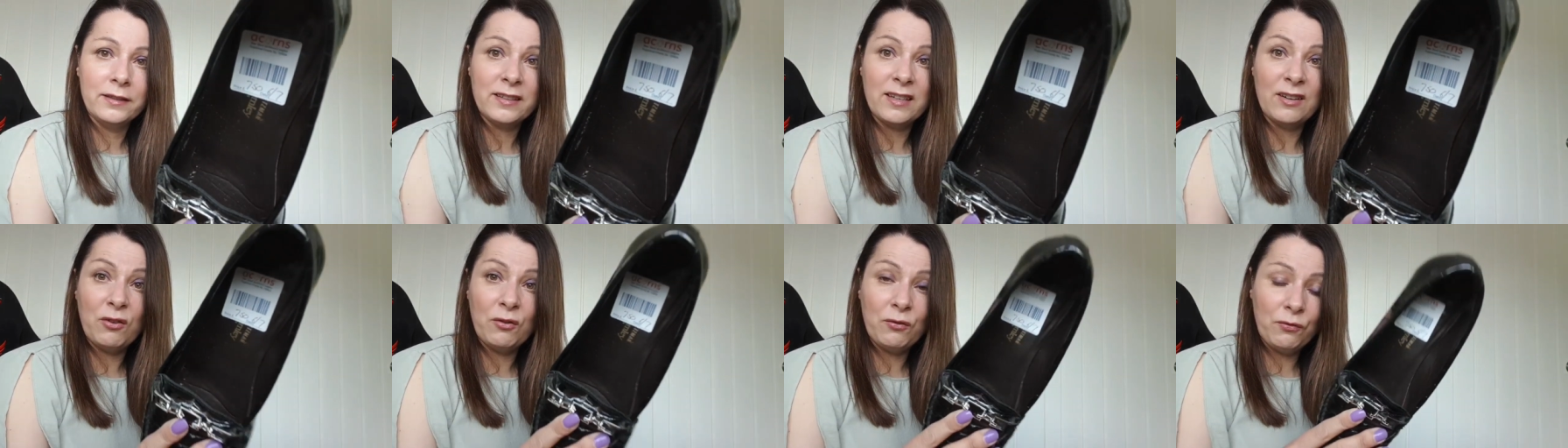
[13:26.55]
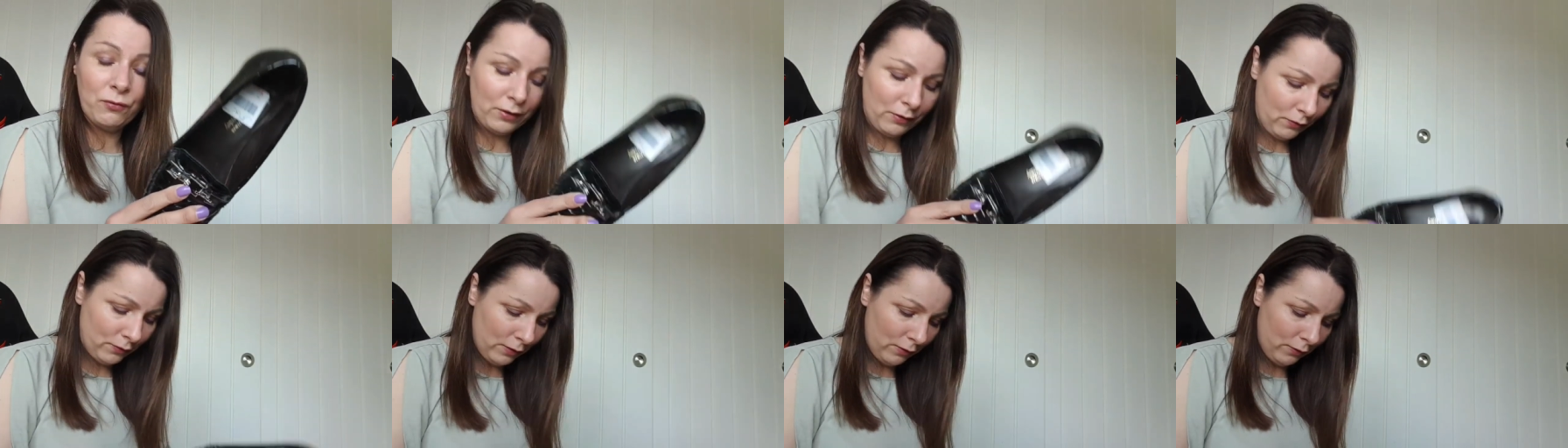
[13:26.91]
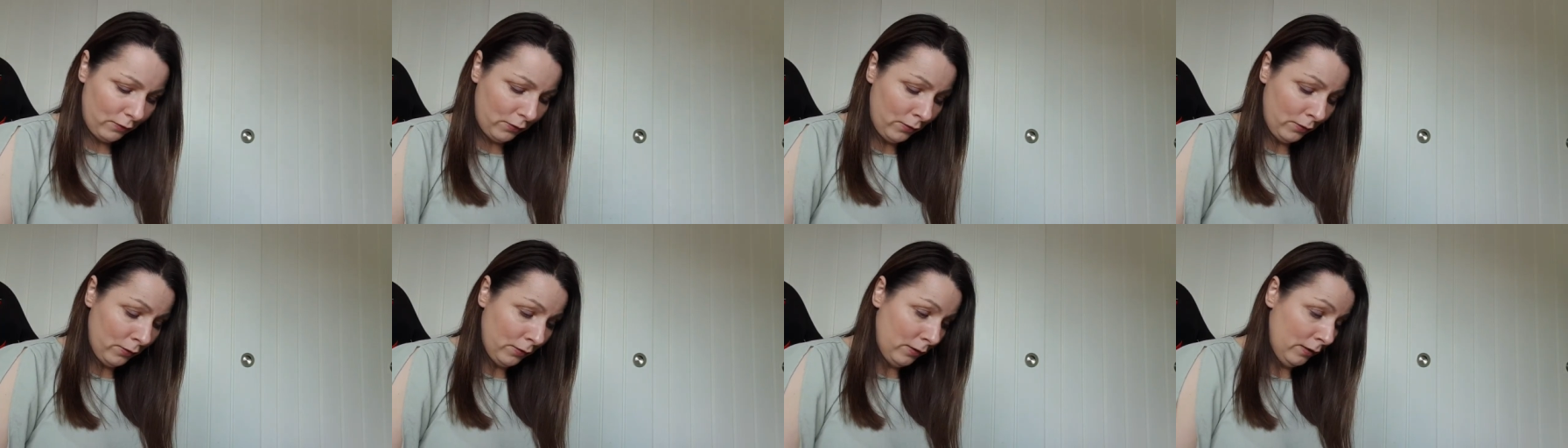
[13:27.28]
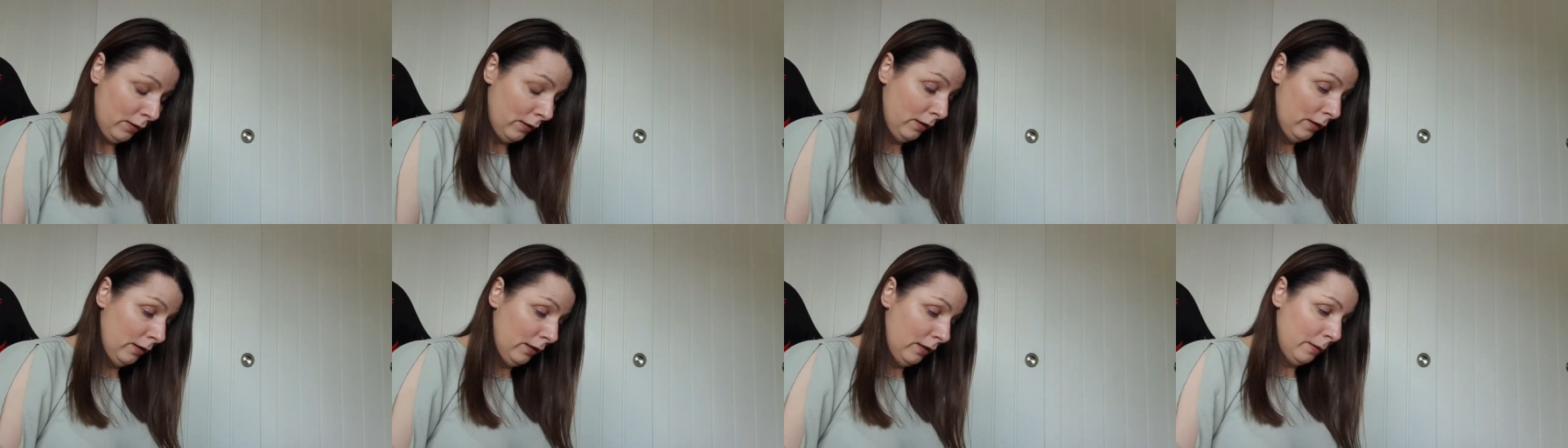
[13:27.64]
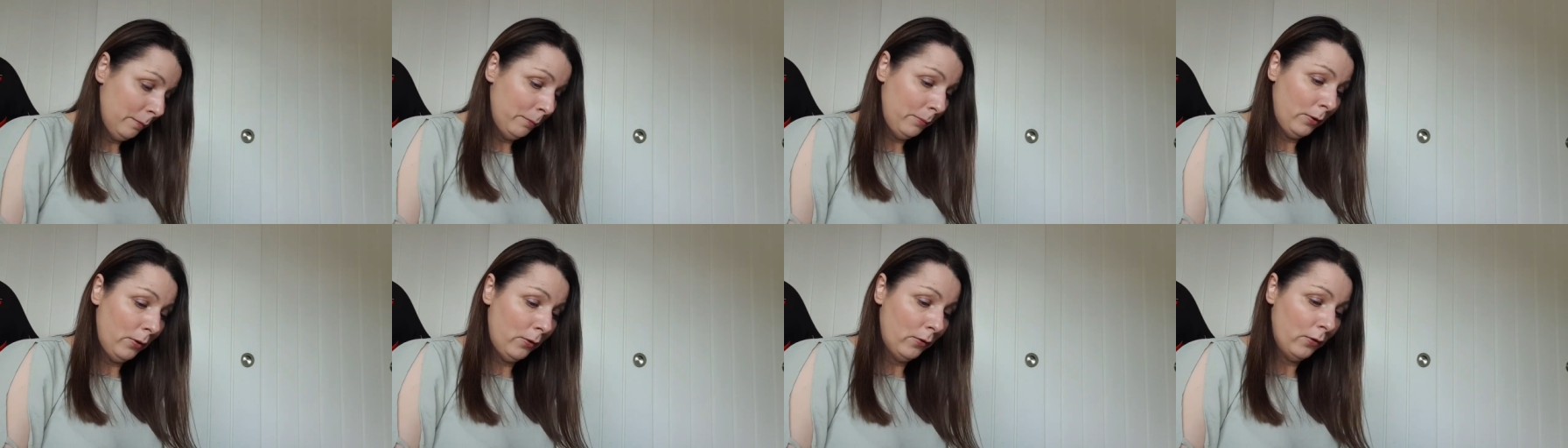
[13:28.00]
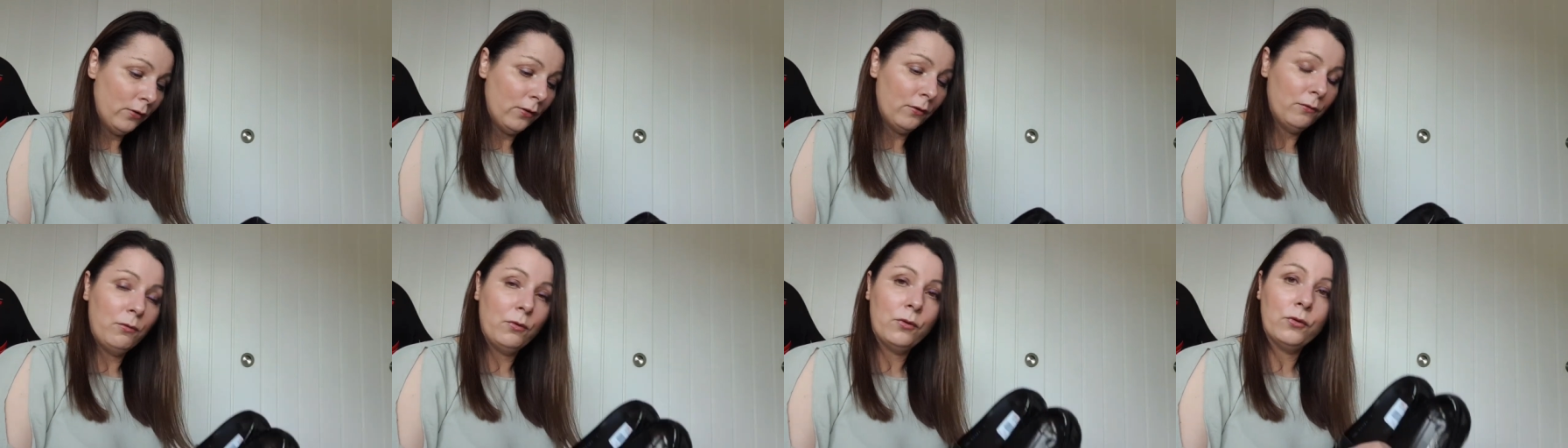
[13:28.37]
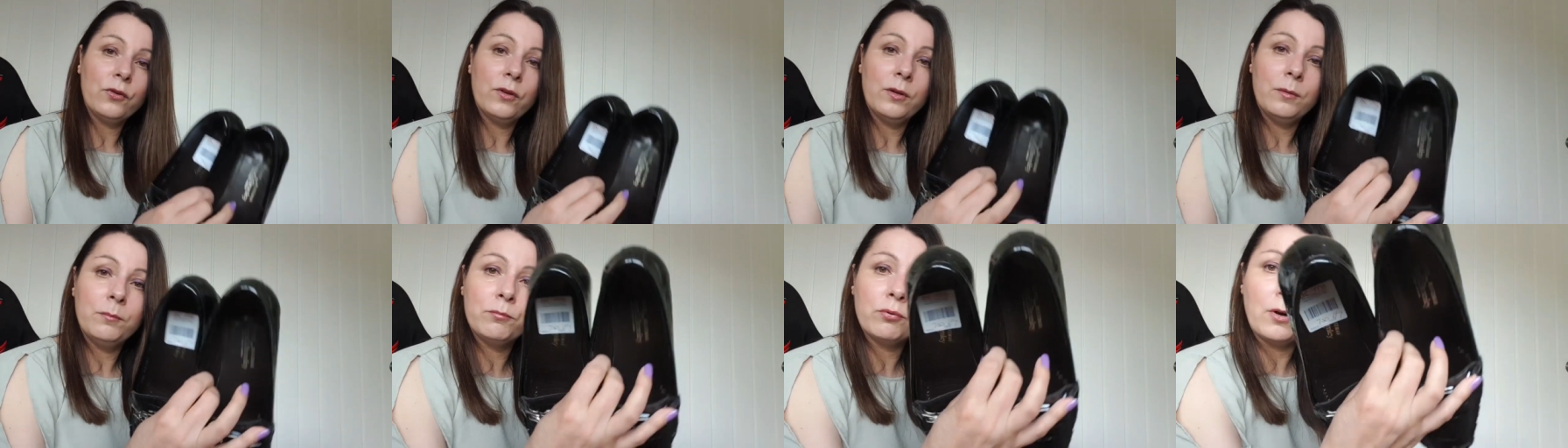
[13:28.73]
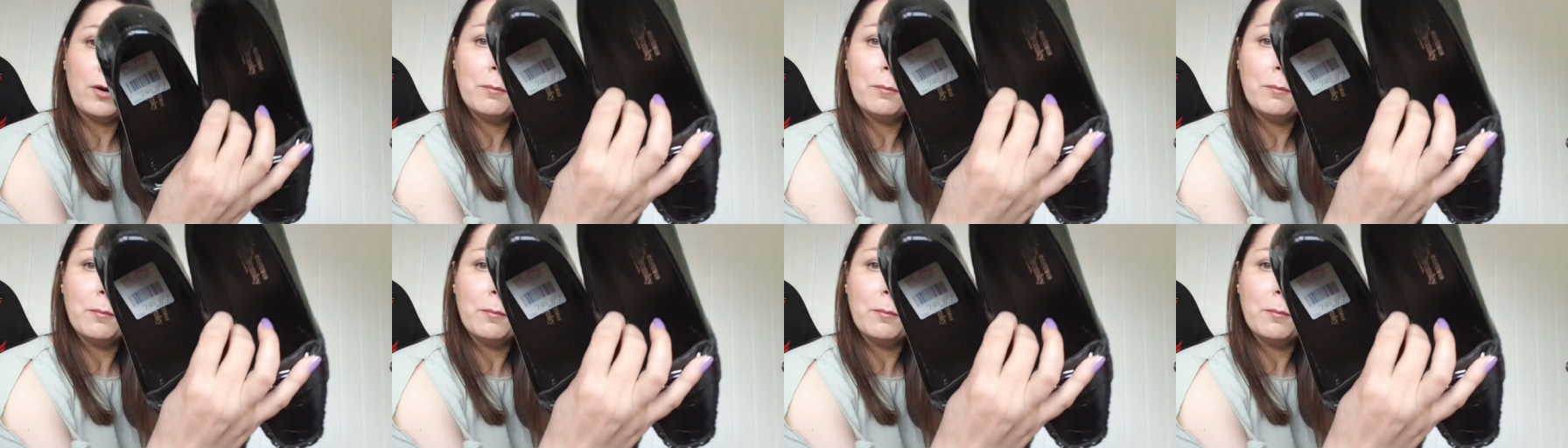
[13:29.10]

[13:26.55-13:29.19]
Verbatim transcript: 750. But the Russell and